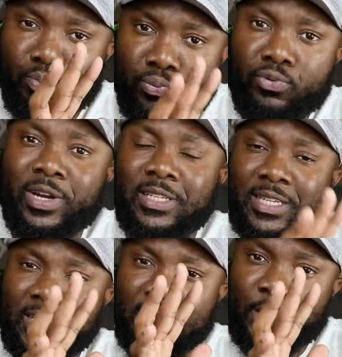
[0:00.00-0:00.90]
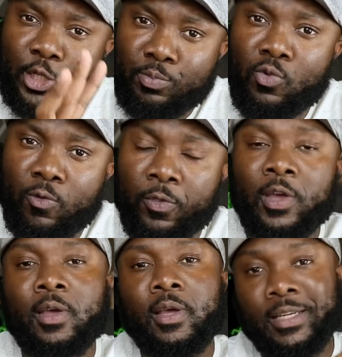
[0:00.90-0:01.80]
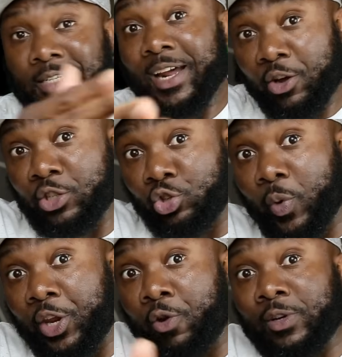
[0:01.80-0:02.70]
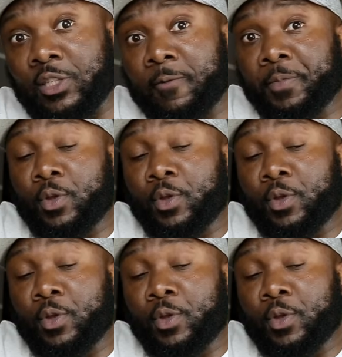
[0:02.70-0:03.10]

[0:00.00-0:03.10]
pretty smooth. It's not 120 Hertz.